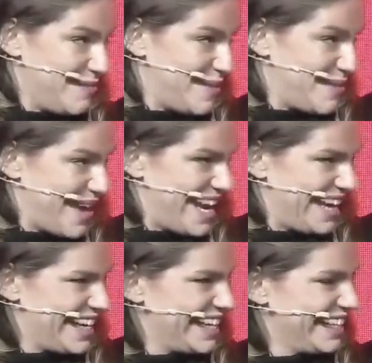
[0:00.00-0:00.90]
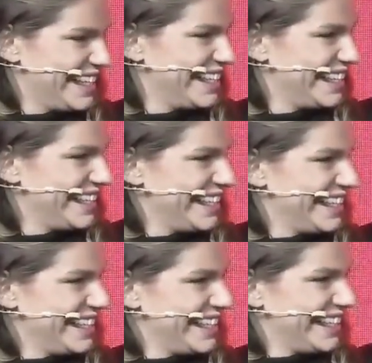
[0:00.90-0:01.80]
make?
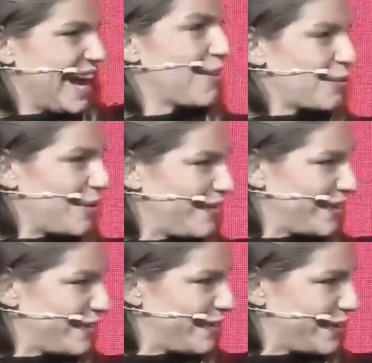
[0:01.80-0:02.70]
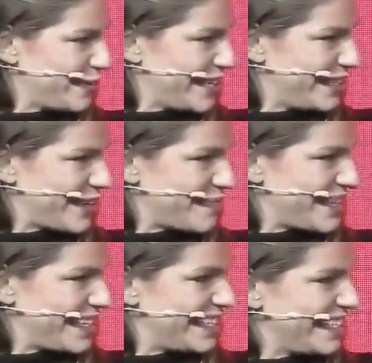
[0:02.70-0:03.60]
Either one of you, feel free to jump in.